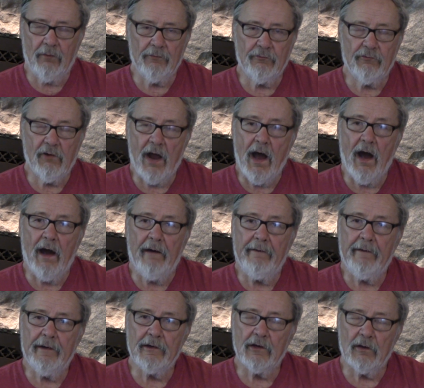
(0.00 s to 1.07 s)
draw
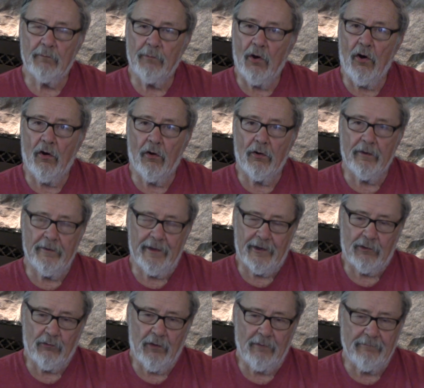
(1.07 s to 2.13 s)
on your bow, or the
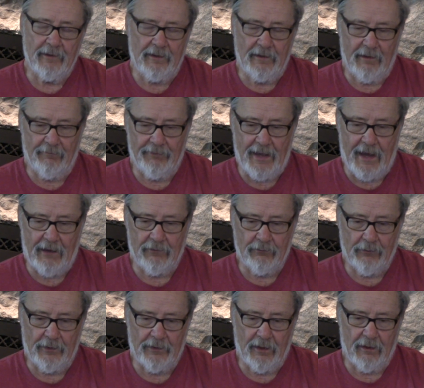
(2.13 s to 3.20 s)
equivalent of that
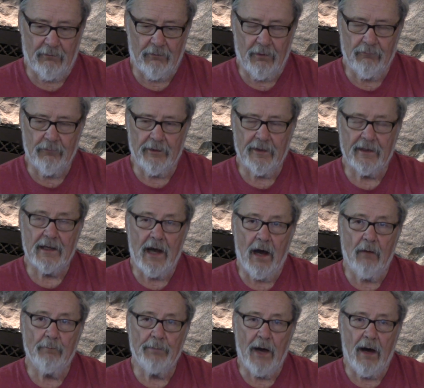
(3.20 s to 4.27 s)
with a
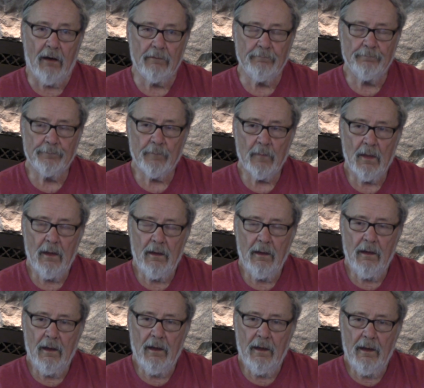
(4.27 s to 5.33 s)
compound.
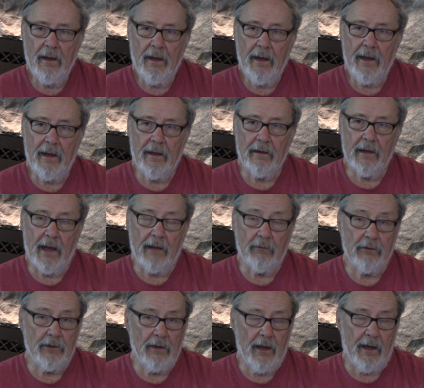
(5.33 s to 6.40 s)
And
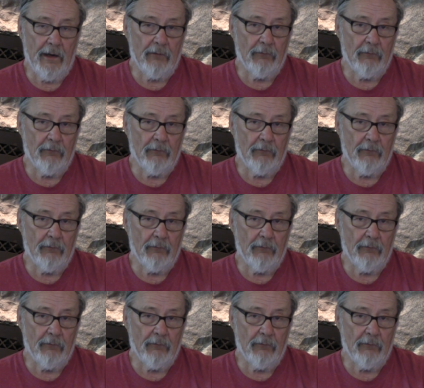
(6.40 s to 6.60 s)
I